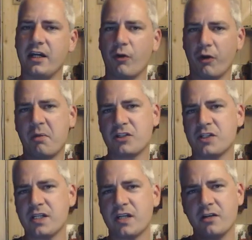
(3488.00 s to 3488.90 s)
in Honor
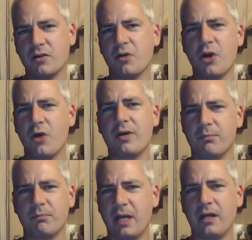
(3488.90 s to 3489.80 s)
Majesty's, I don't know if
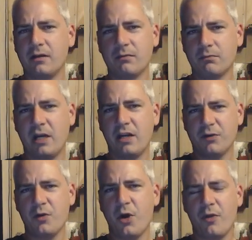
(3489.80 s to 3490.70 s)
many of
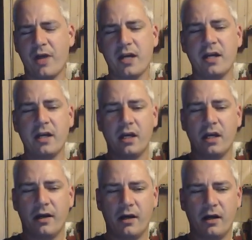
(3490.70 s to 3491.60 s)
you know
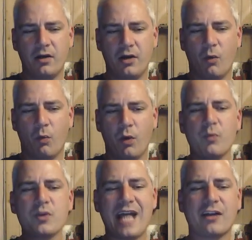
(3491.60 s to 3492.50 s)
that. What
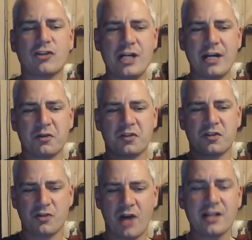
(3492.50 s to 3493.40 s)
was actually
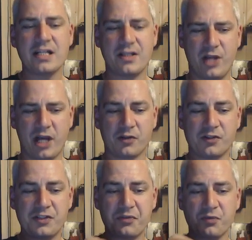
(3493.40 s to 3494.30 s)
constructed there,
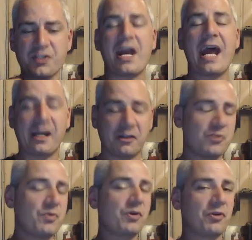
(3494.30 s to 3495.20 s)
because this was an
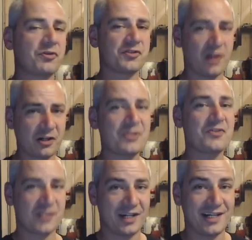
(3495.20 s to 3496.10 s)
actual
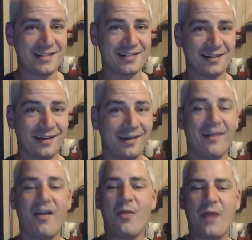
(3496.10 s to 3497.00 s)
construction site.
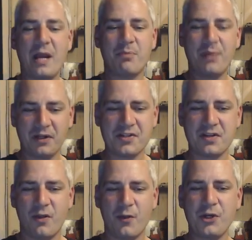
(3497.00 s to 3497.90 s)
They
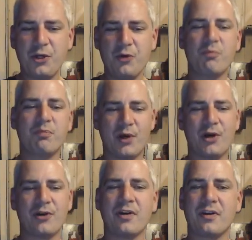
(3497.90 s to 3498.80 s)
built the new
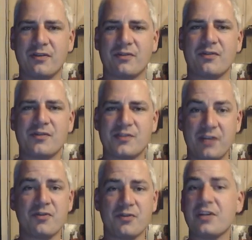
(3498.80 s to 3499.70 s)
Bern
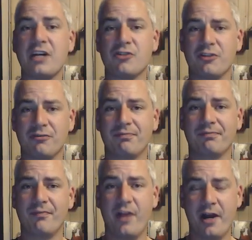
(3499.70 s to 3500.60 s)
Central Station
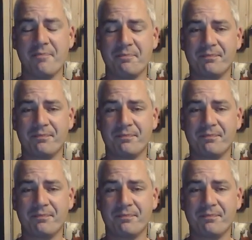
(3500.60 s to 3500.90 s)
there,